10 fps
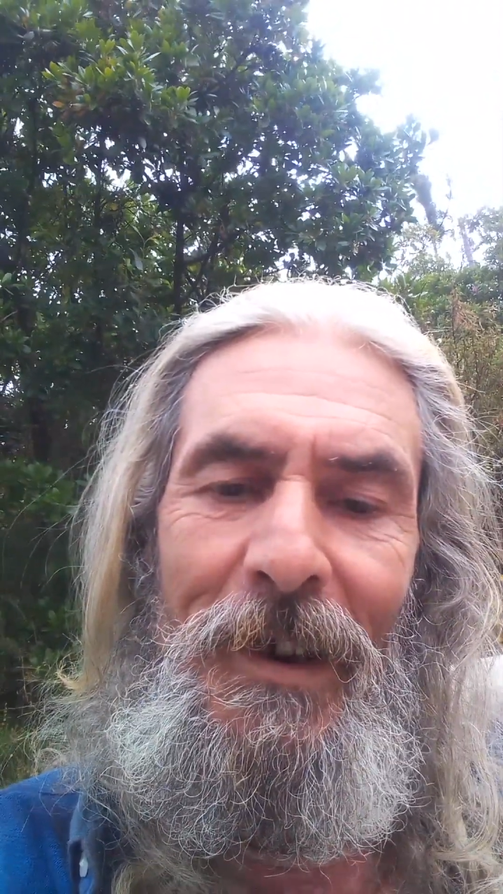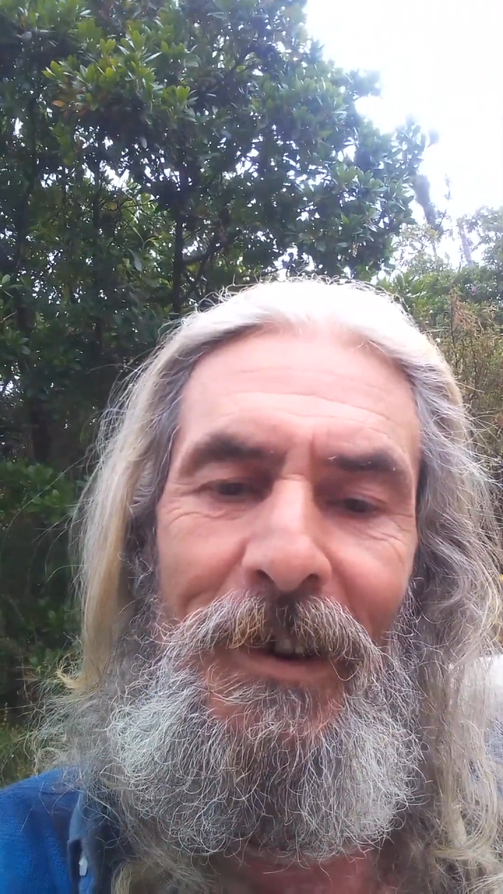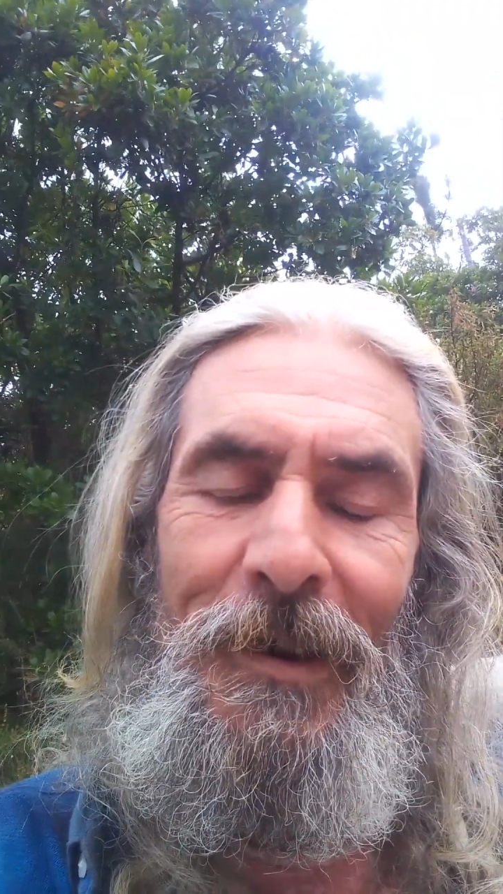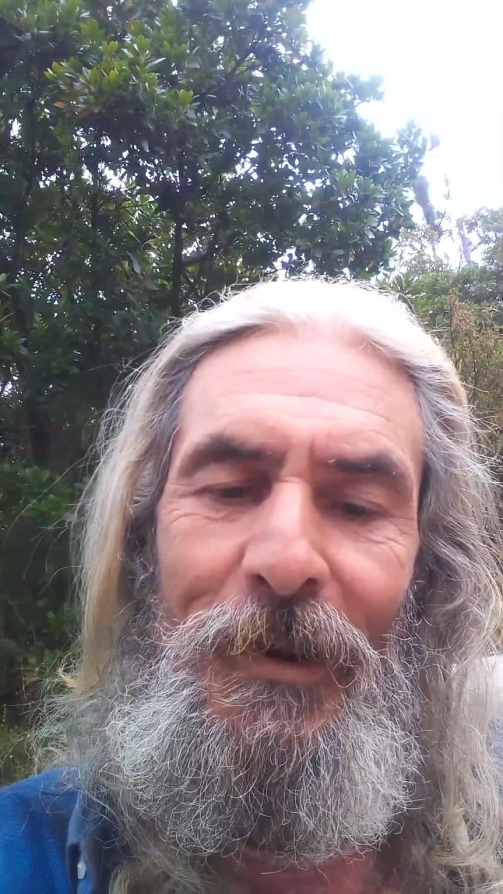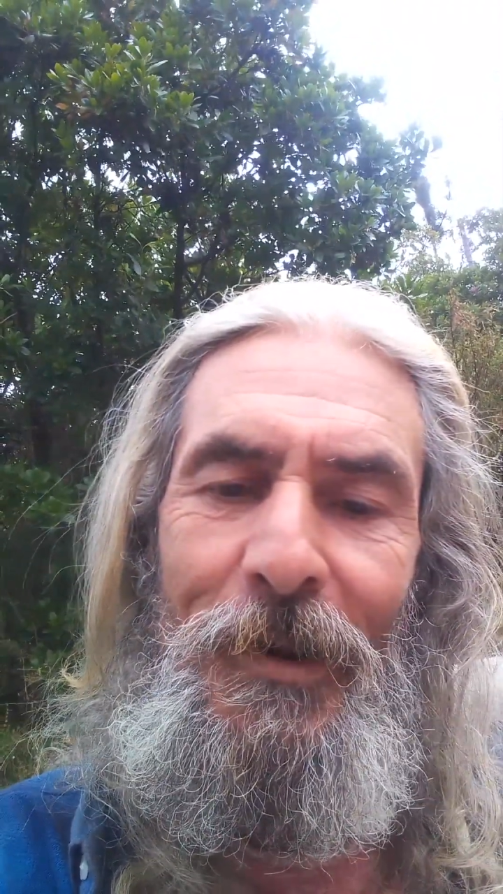
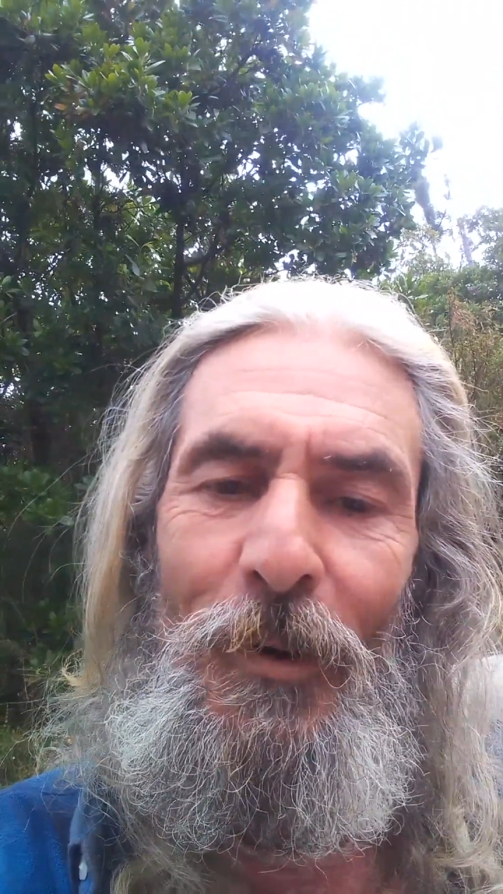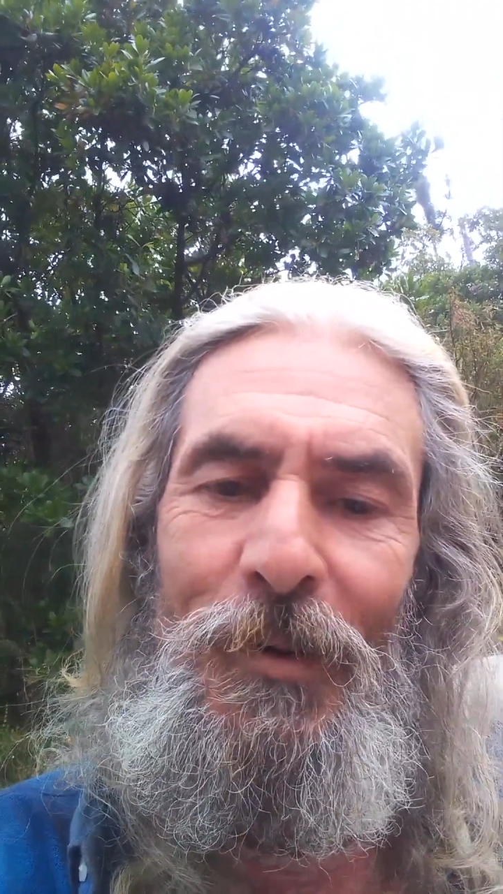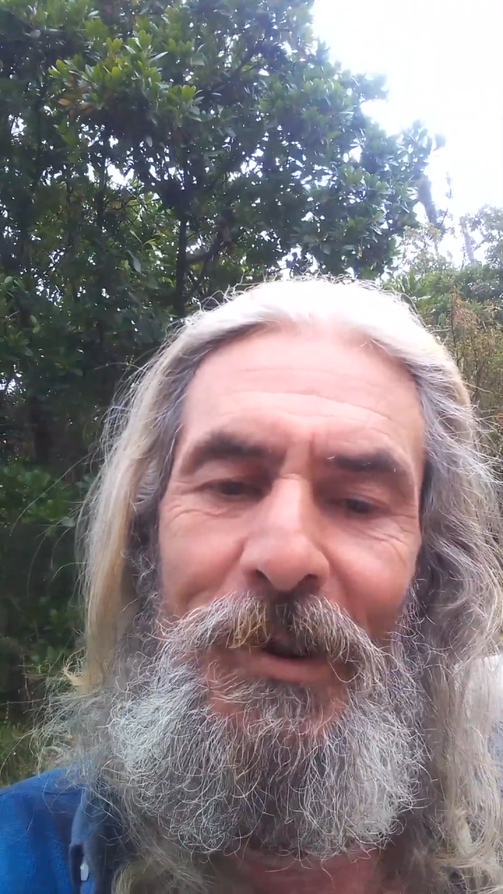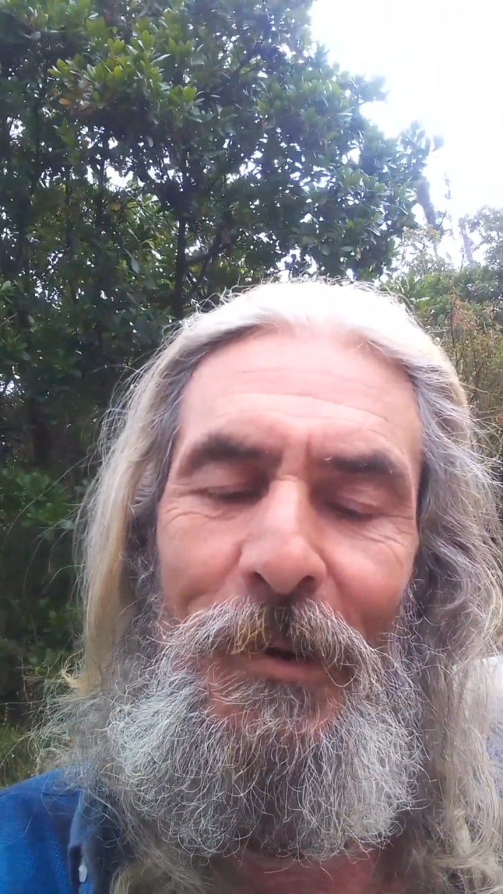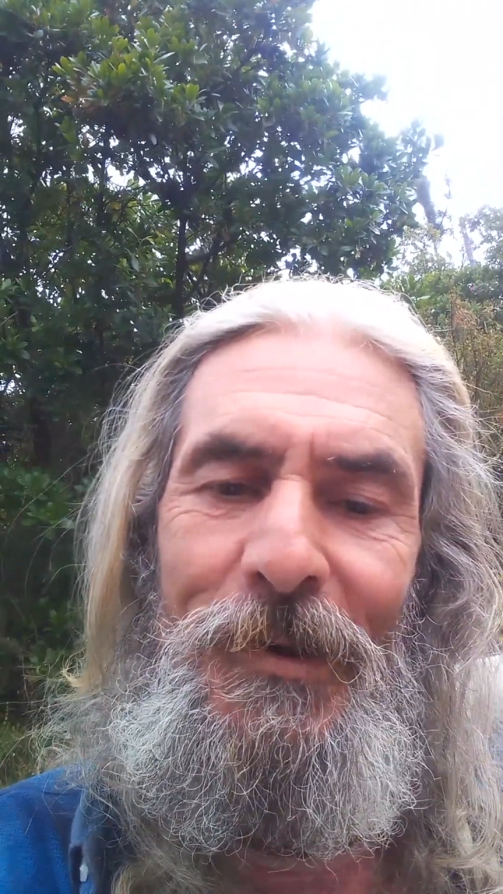You can
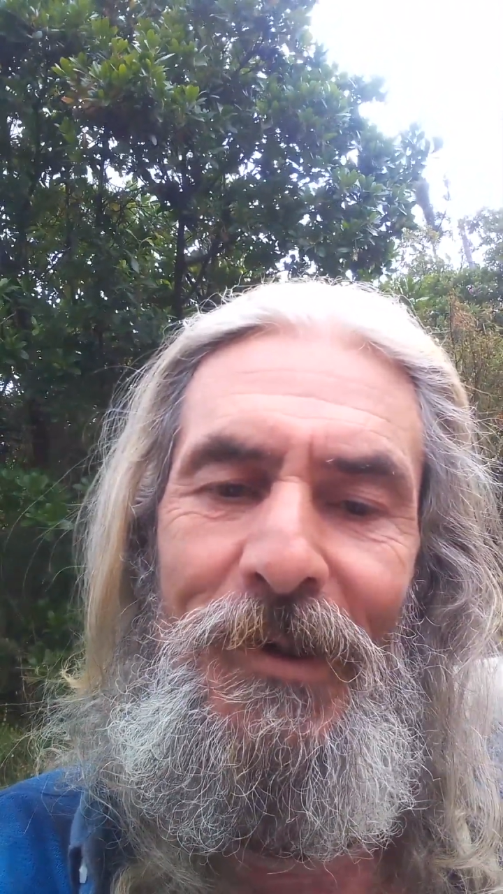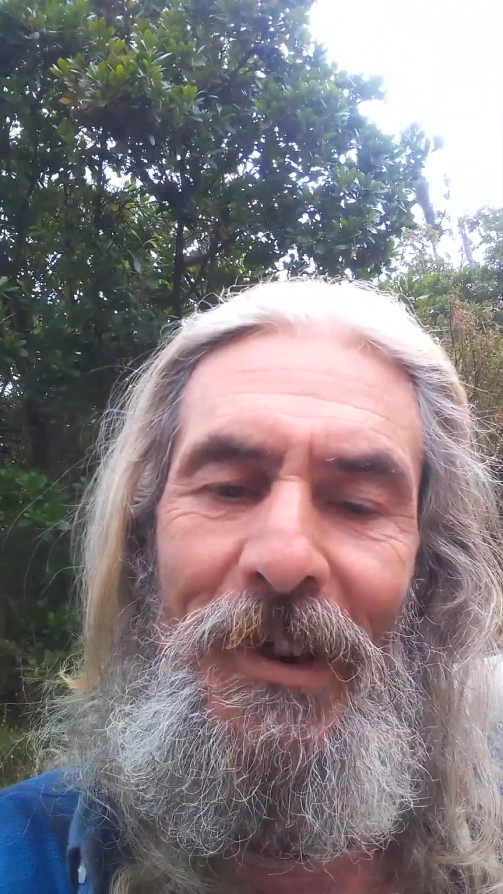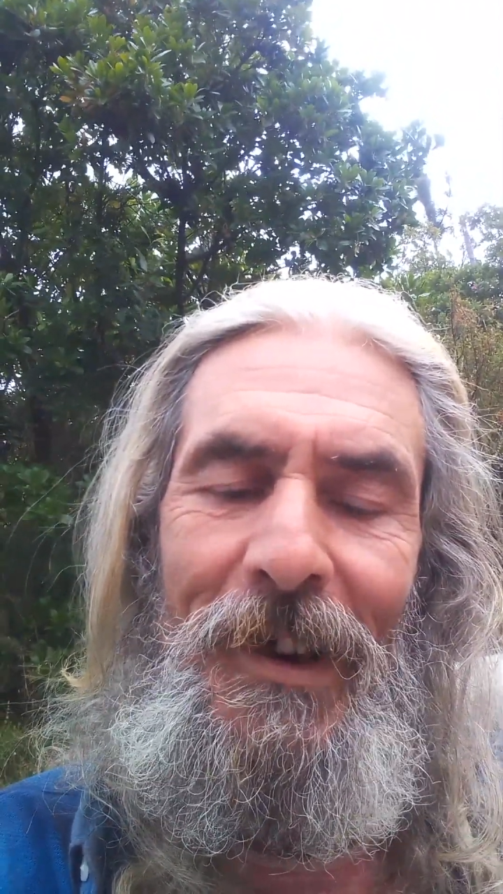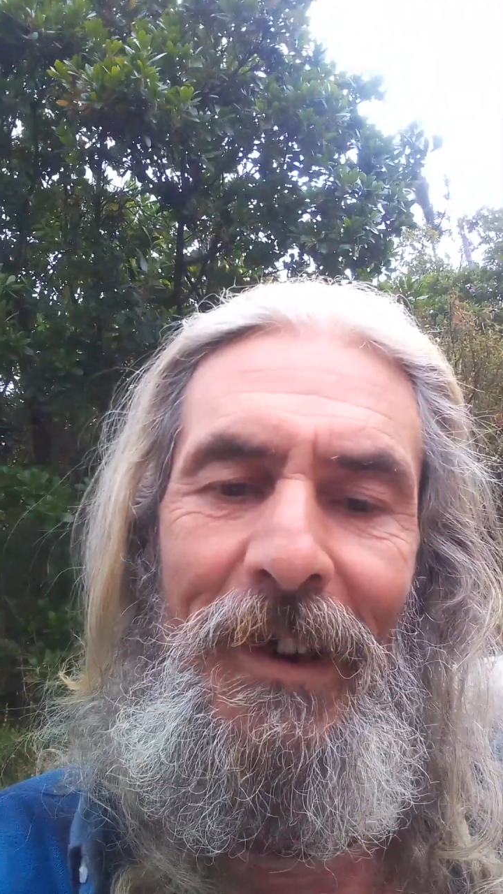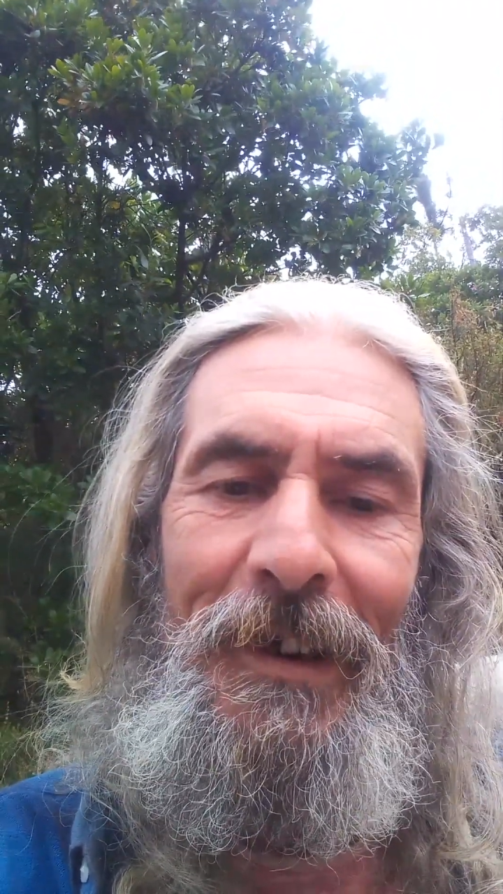also
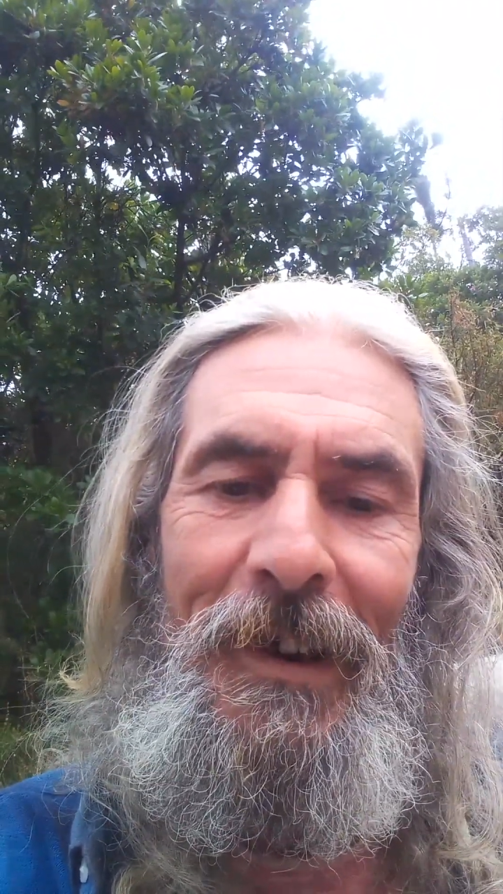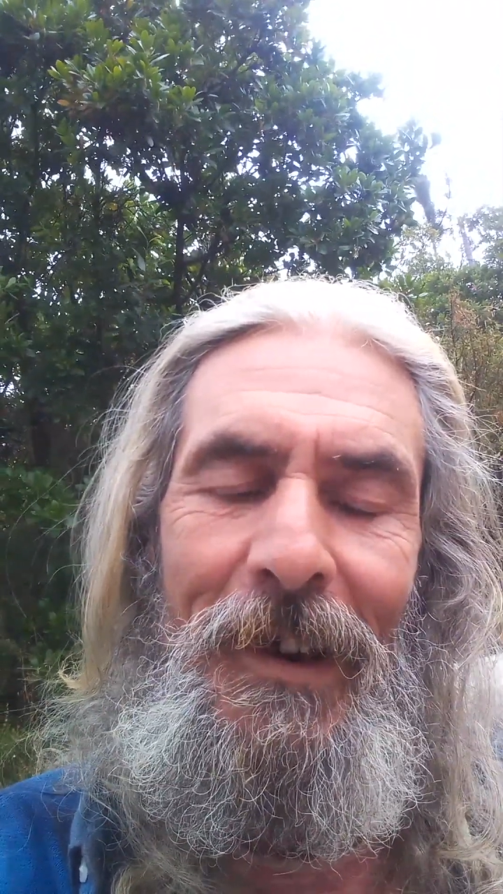see,